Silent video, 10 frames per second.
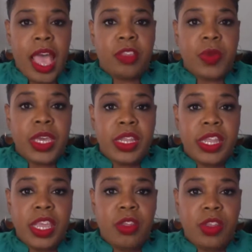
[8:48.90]
As we
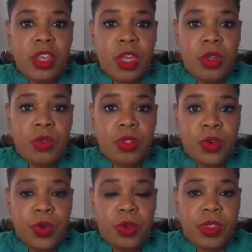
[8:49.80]
continue to go
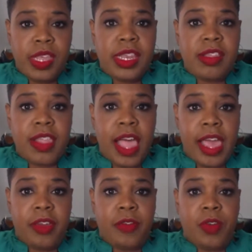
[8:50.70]
through Sydney's
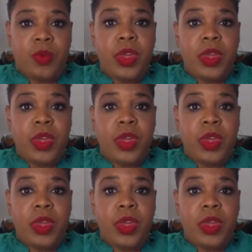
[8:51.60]
life,